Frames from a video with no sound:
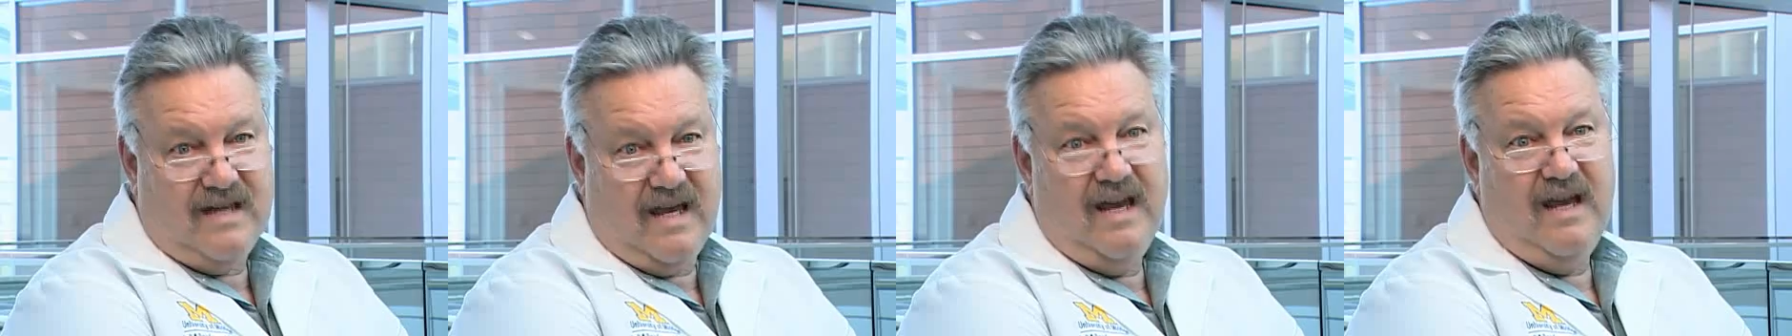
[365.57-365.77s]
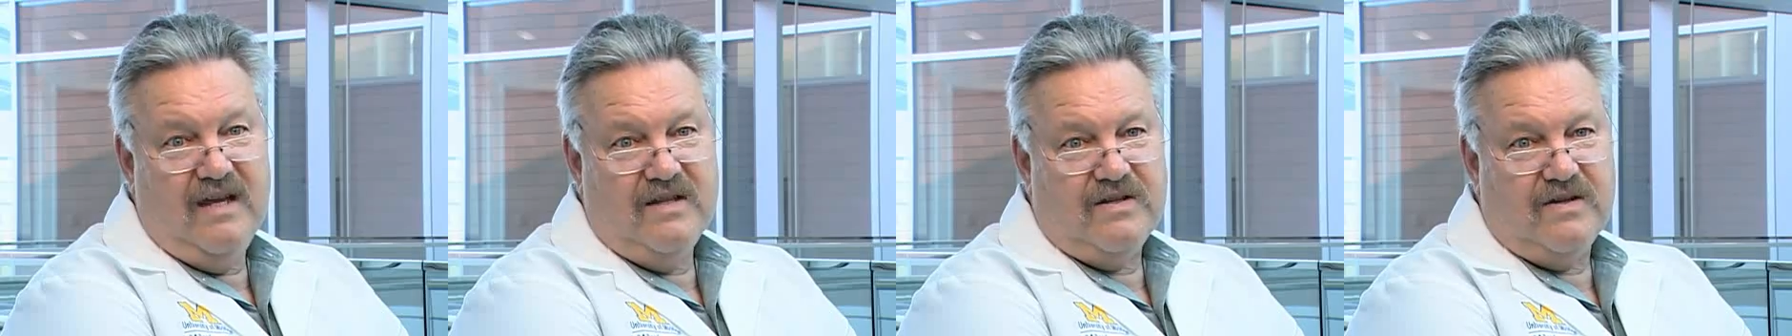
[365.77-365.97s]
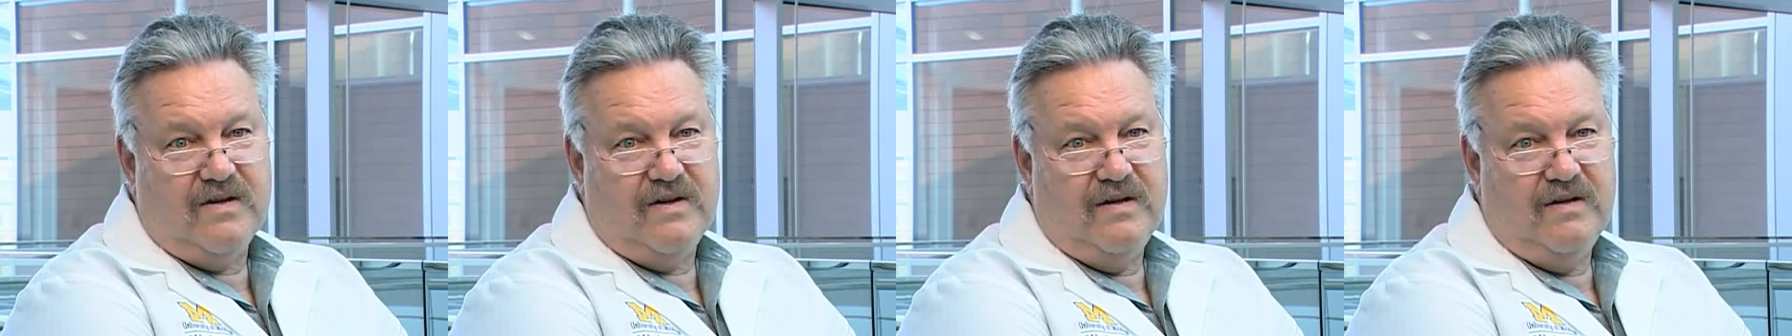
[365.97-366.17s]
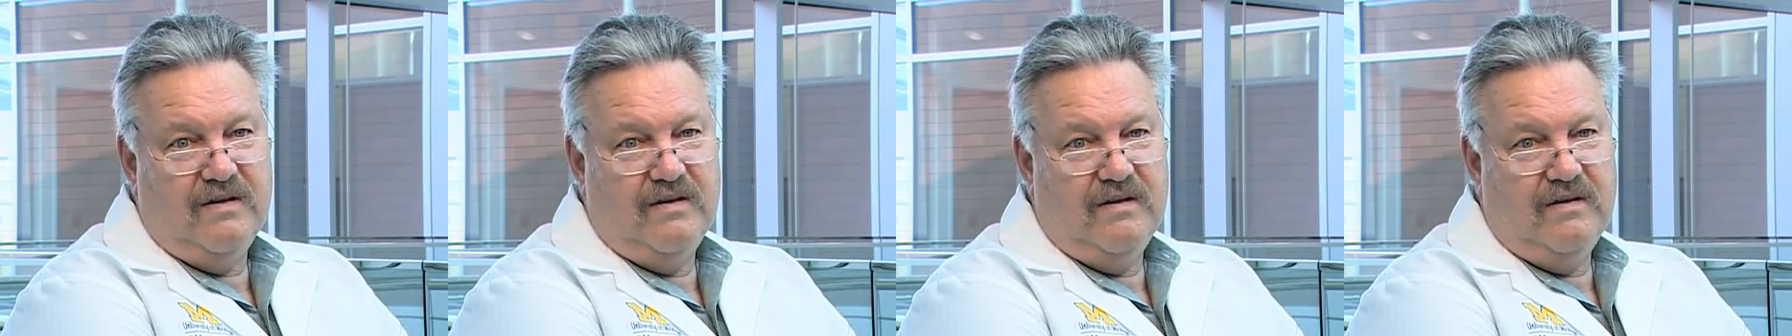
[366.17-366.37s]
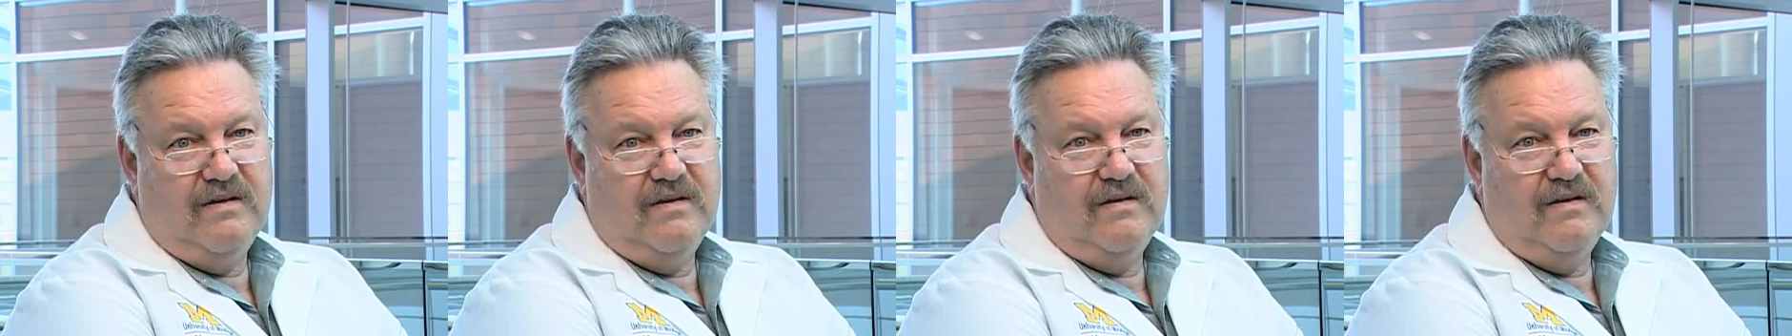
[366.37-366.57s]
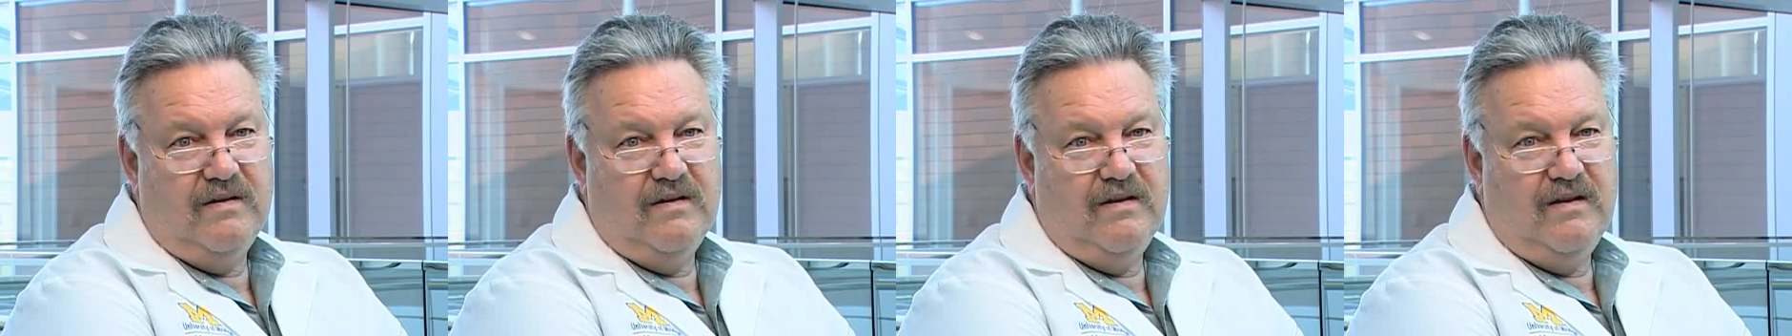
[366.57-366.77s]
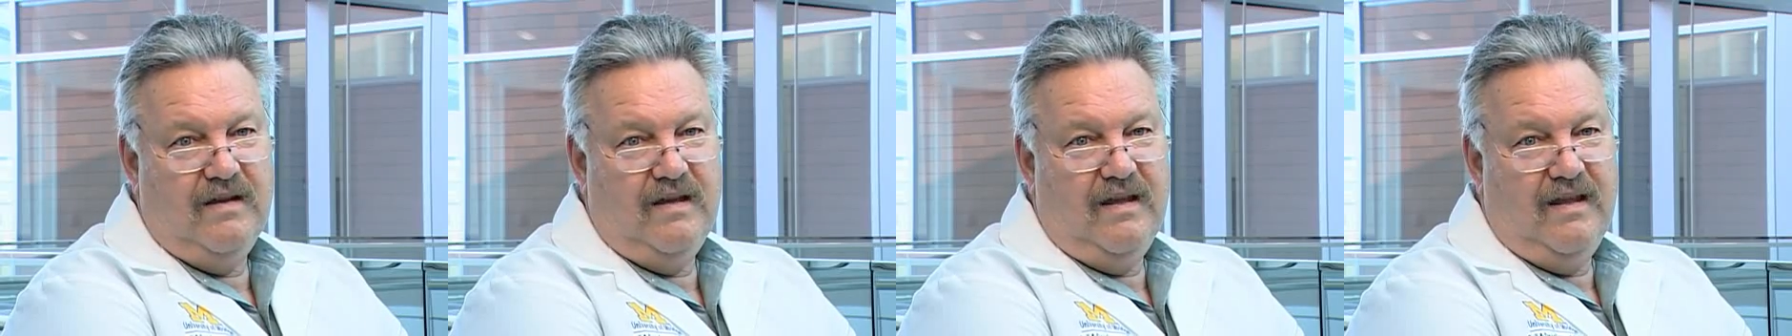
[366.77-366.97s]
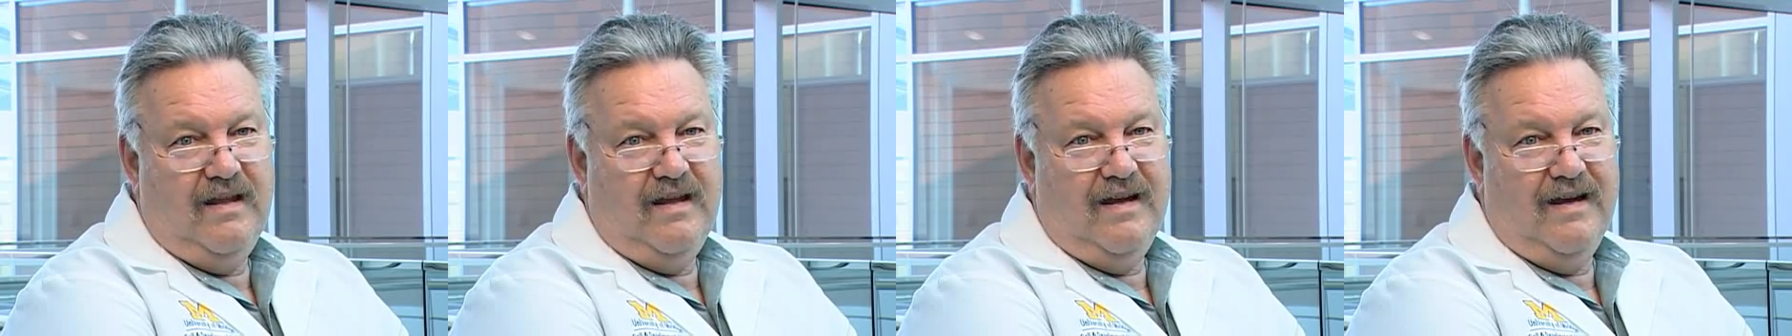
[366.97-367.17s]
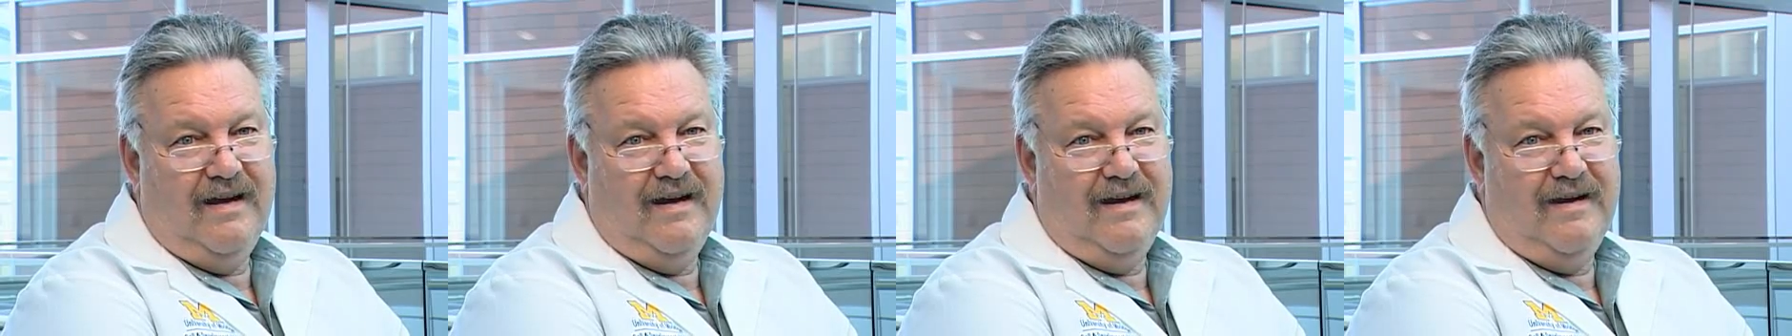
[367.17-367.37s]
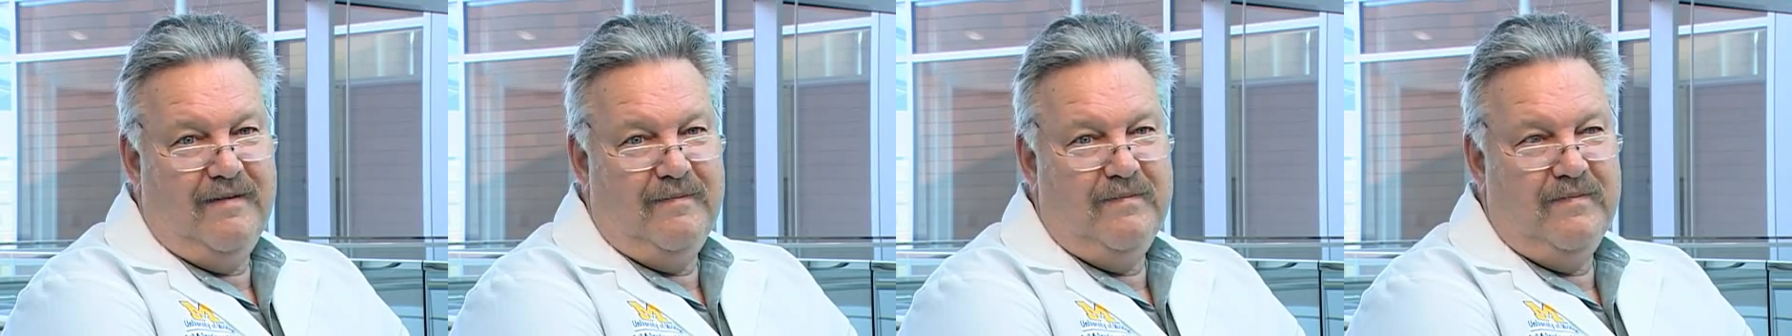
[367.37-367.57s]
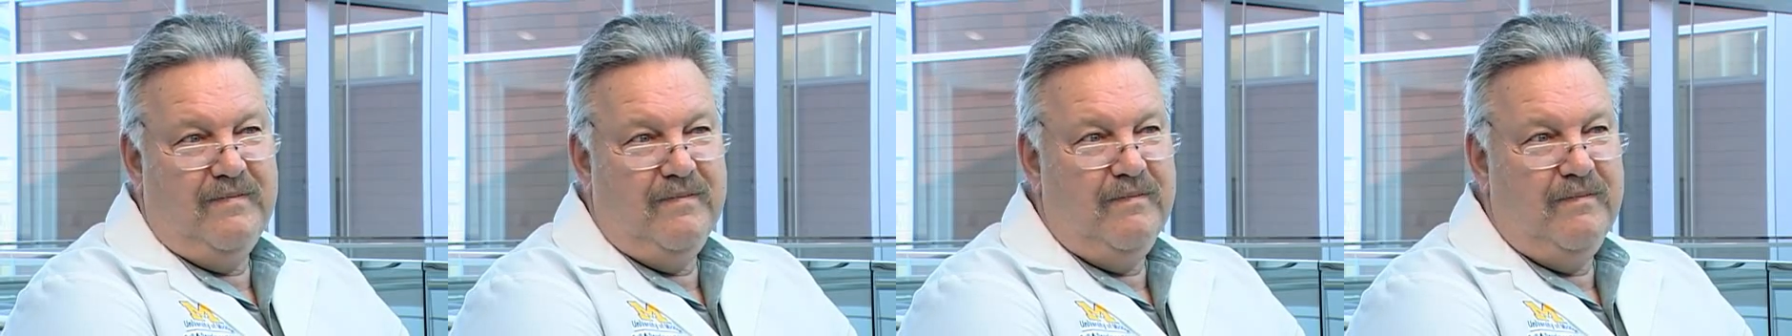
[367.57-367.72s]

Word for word: cancer um,